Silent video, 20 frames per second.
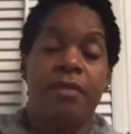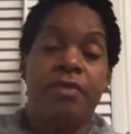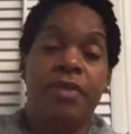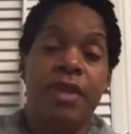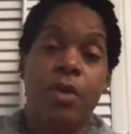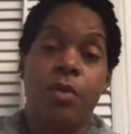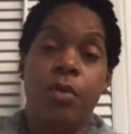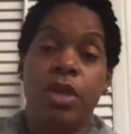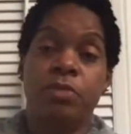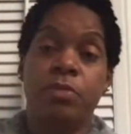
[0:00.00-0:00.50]

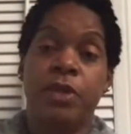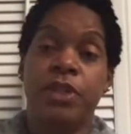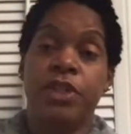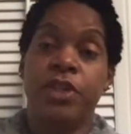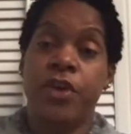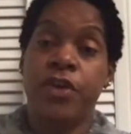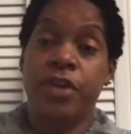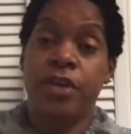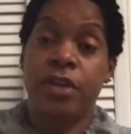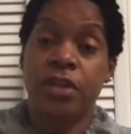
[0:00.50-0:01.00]
If there was
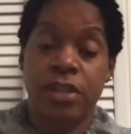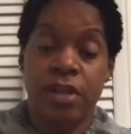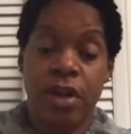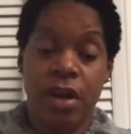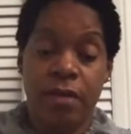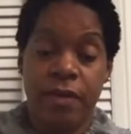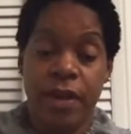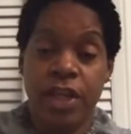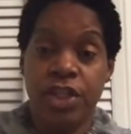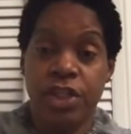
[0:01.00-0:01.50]
maternal
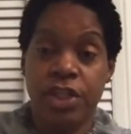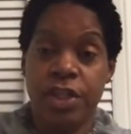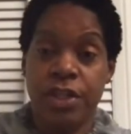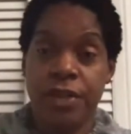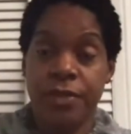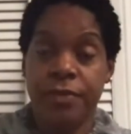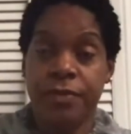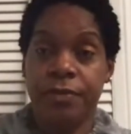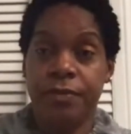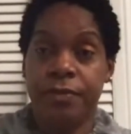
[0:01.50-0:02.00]

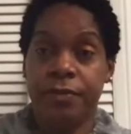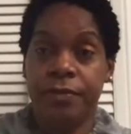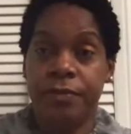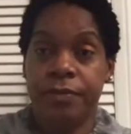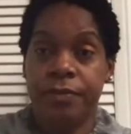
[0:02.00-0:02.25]
starvation